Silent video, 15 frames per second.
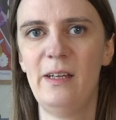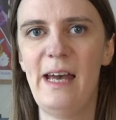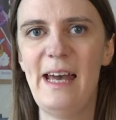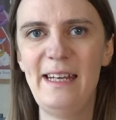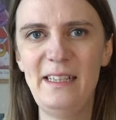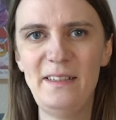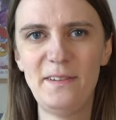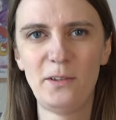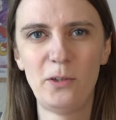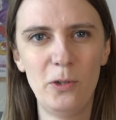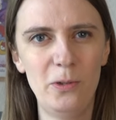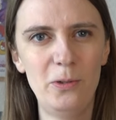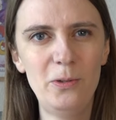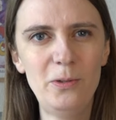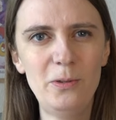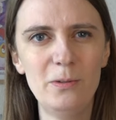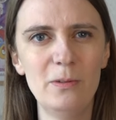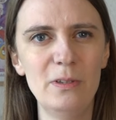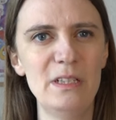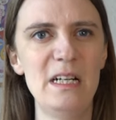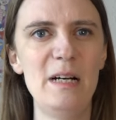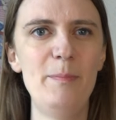At its core,
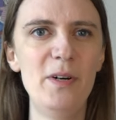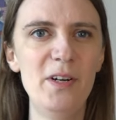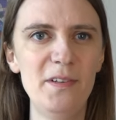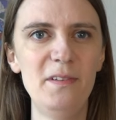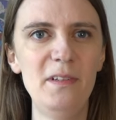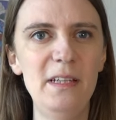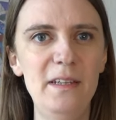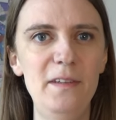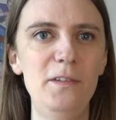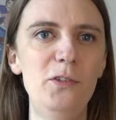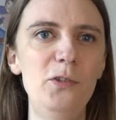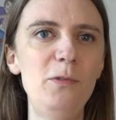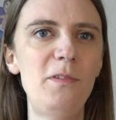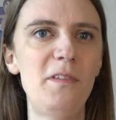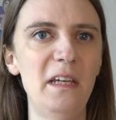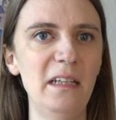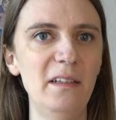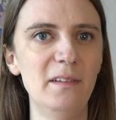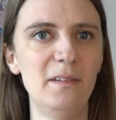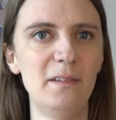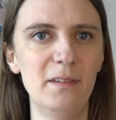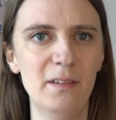a puzzle is two
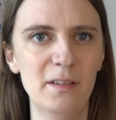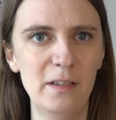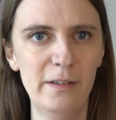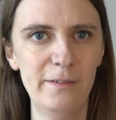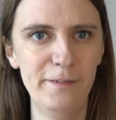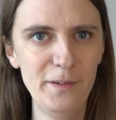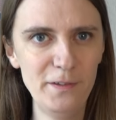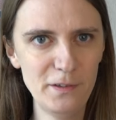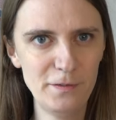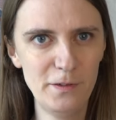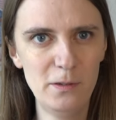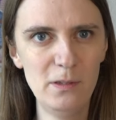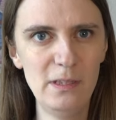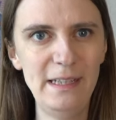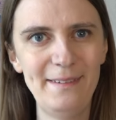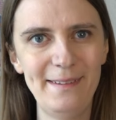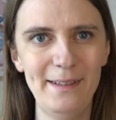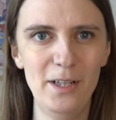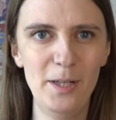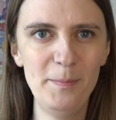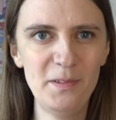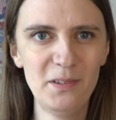things. First of all, it's an
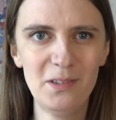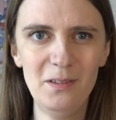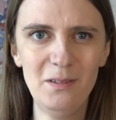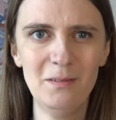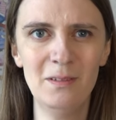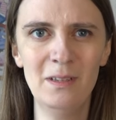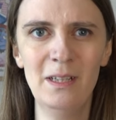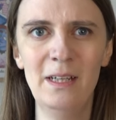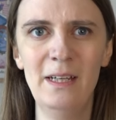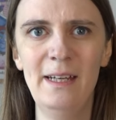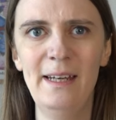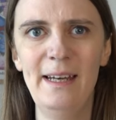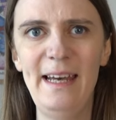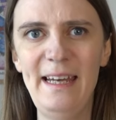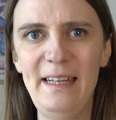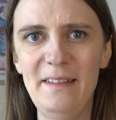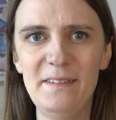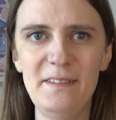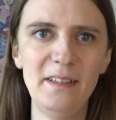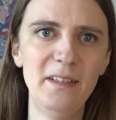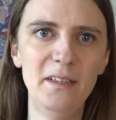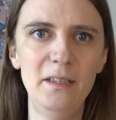obstacle, and
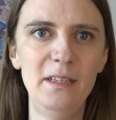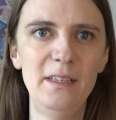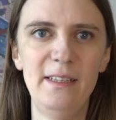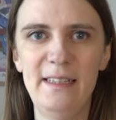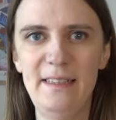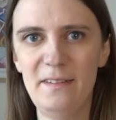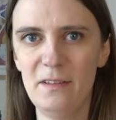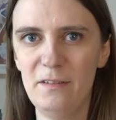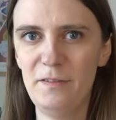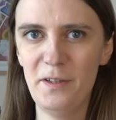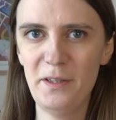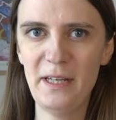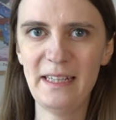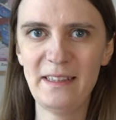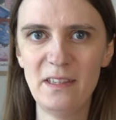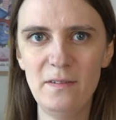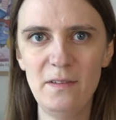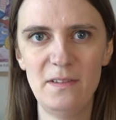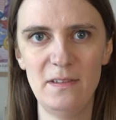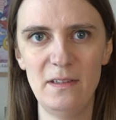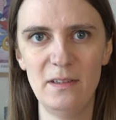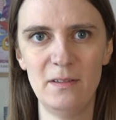secondly, it's a fun
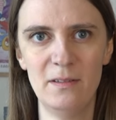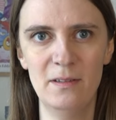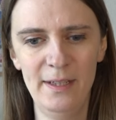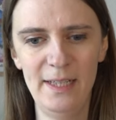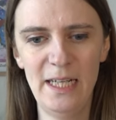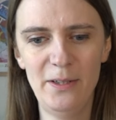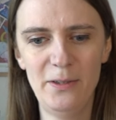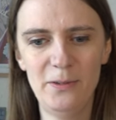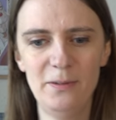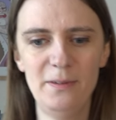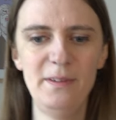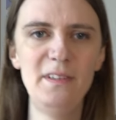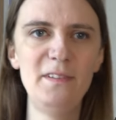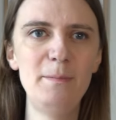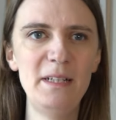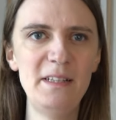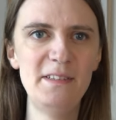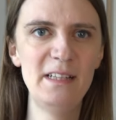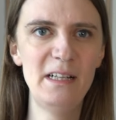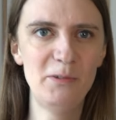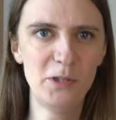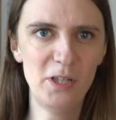activity. Now, this might
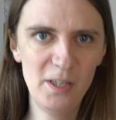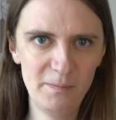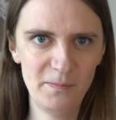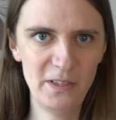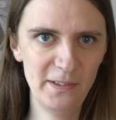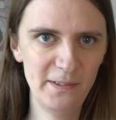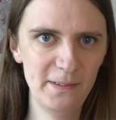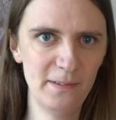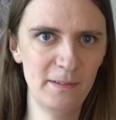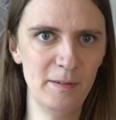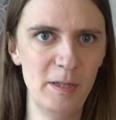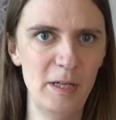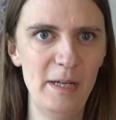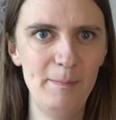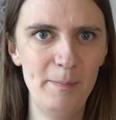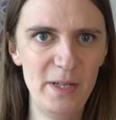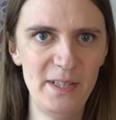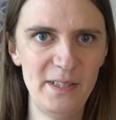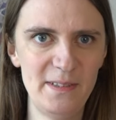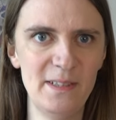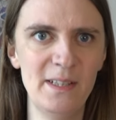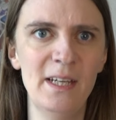sound obvious,
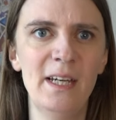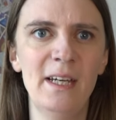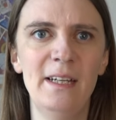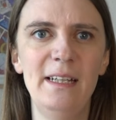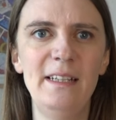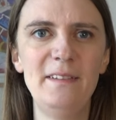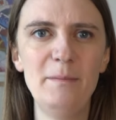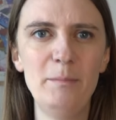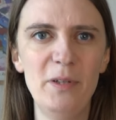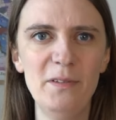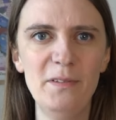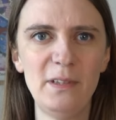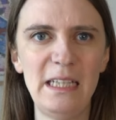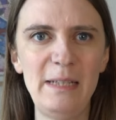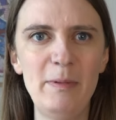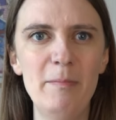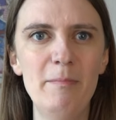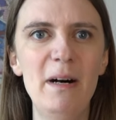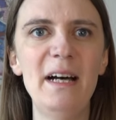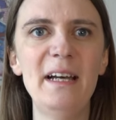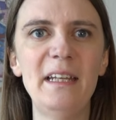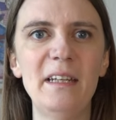but it's important to keep in
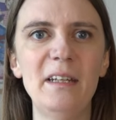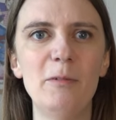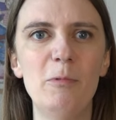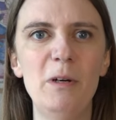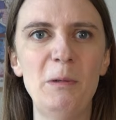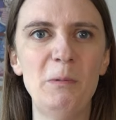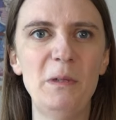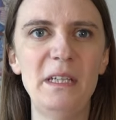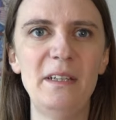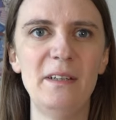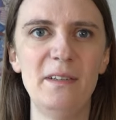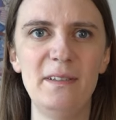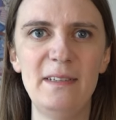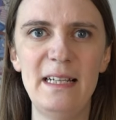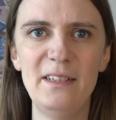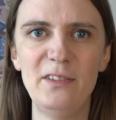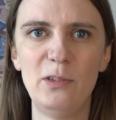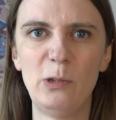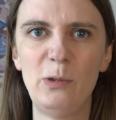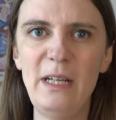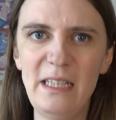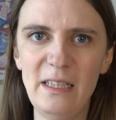mind when we start to
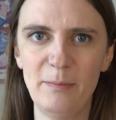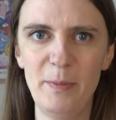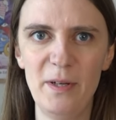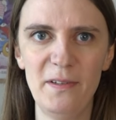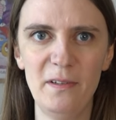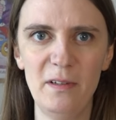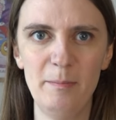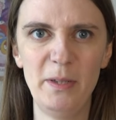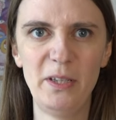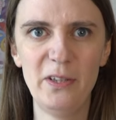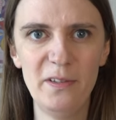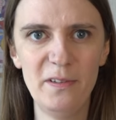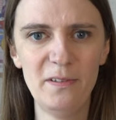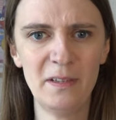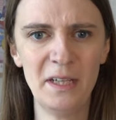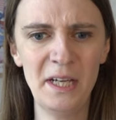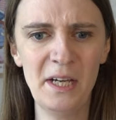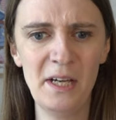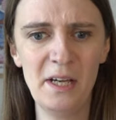create a puzzle because